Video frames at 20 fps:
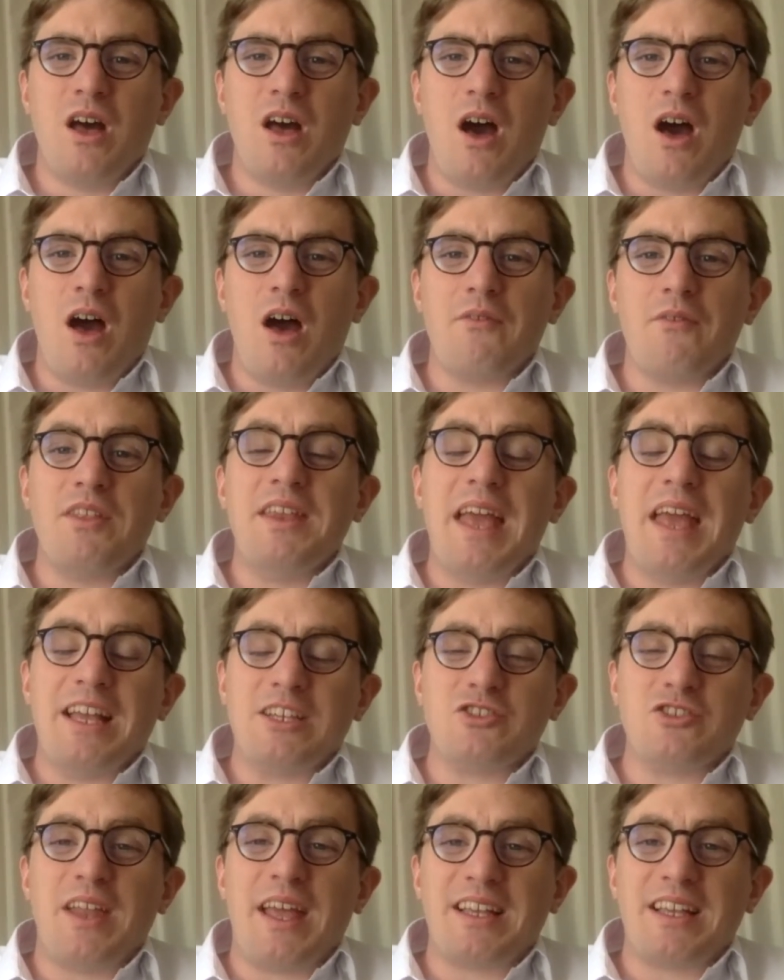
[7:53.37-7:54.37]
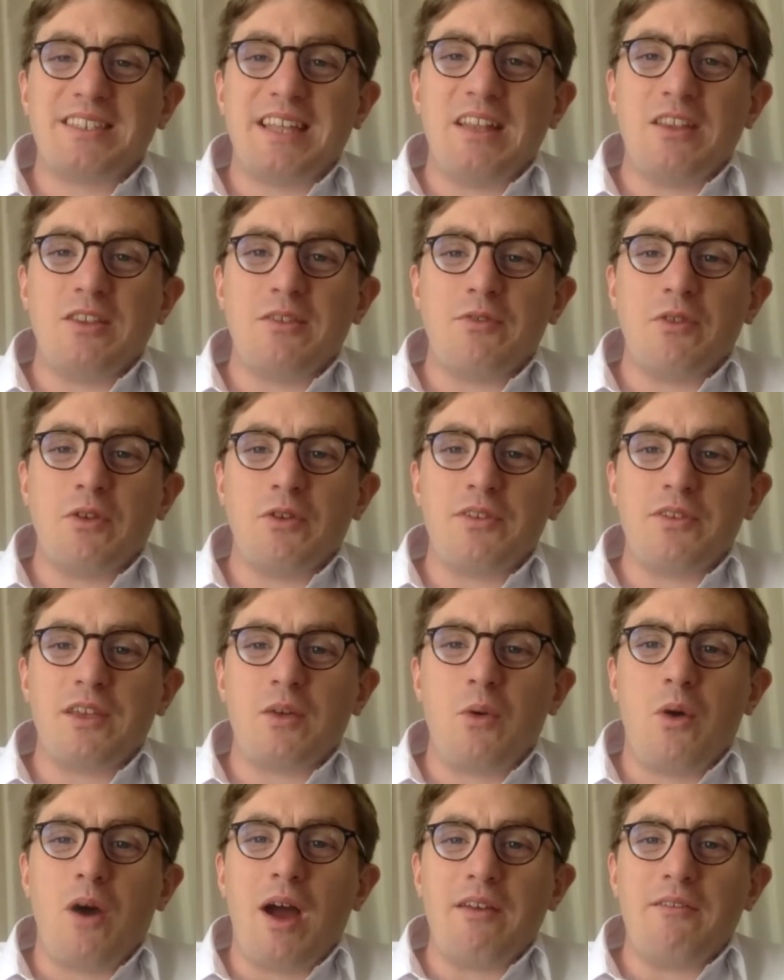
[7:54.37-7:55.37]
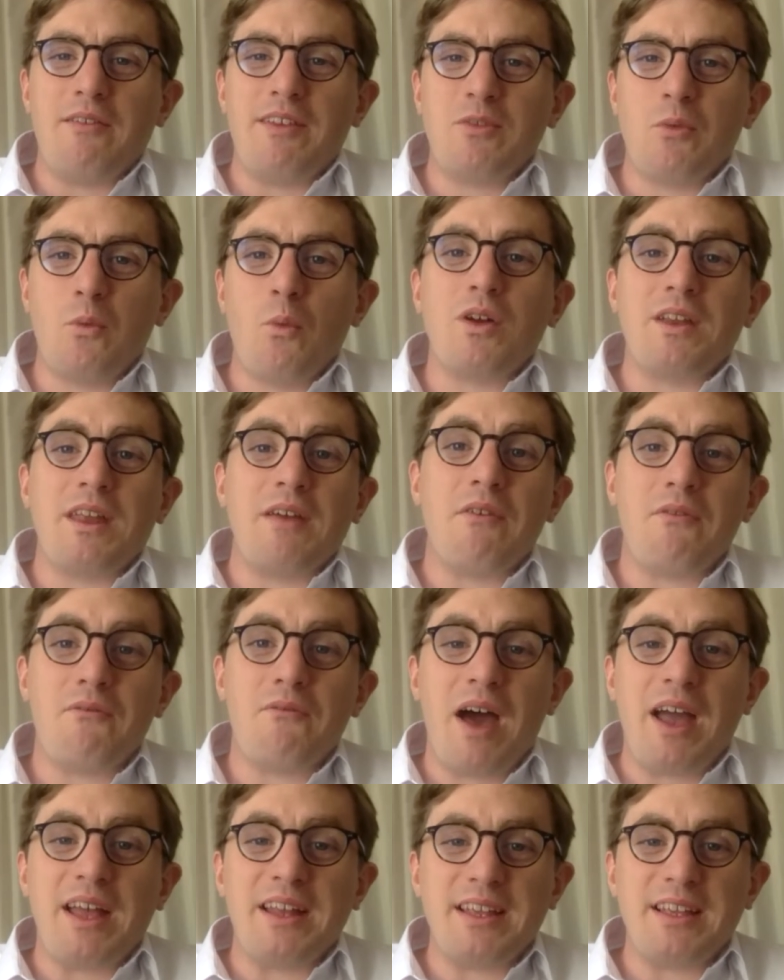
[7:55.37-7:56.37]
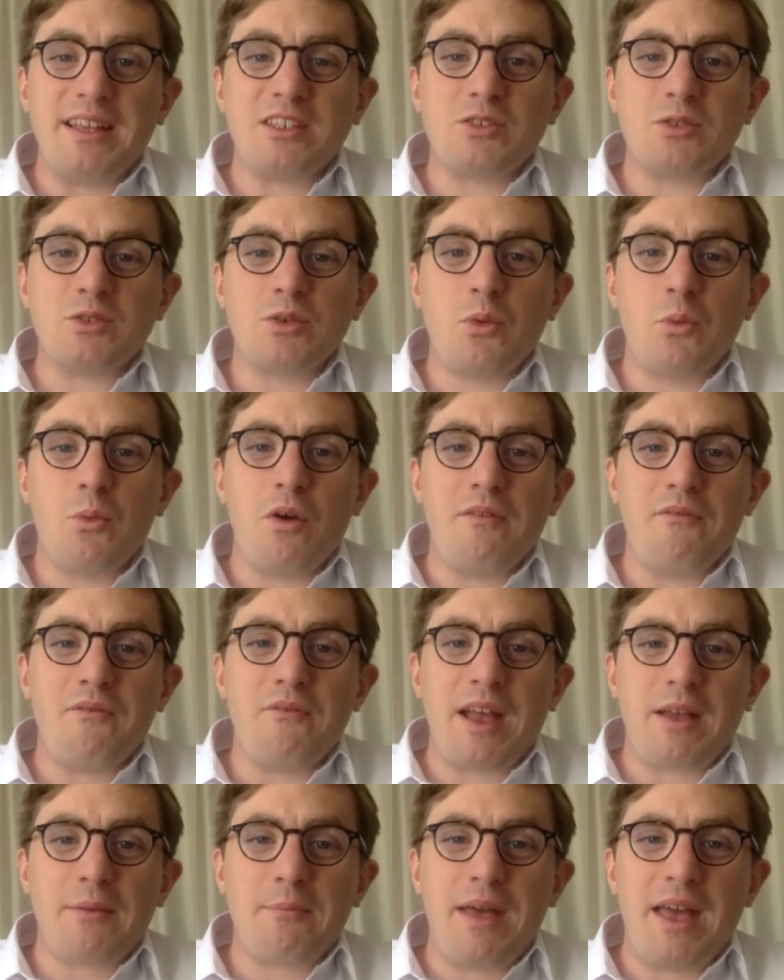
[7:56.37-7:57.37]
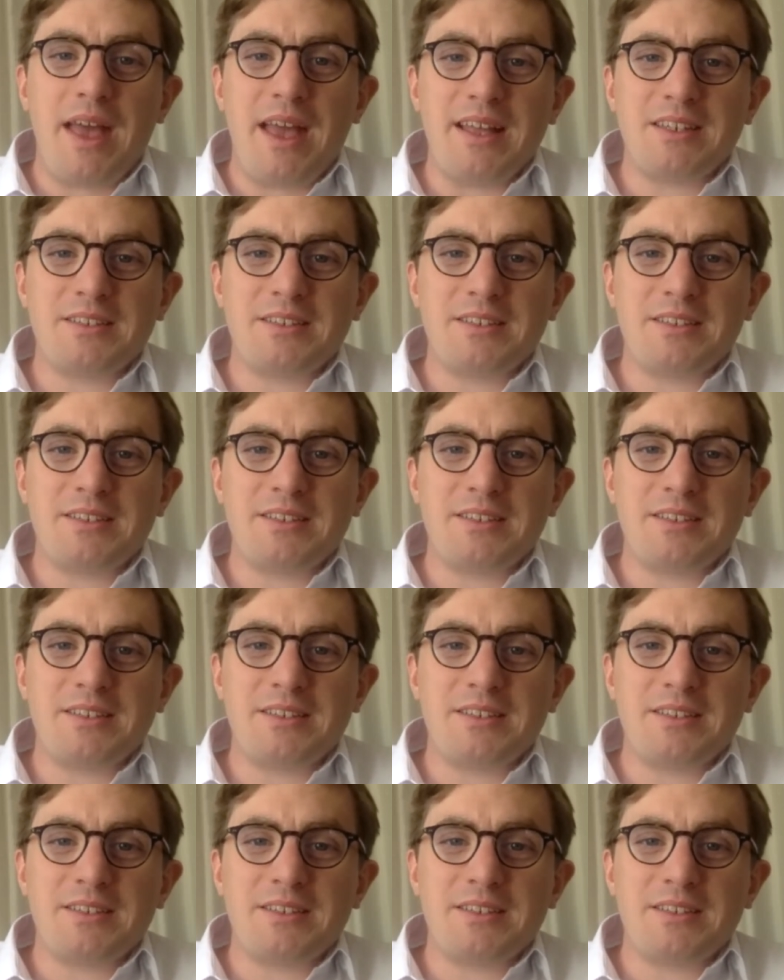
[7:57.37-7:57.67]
of the nature and extent of those inquiries and whatever findings were in fact made.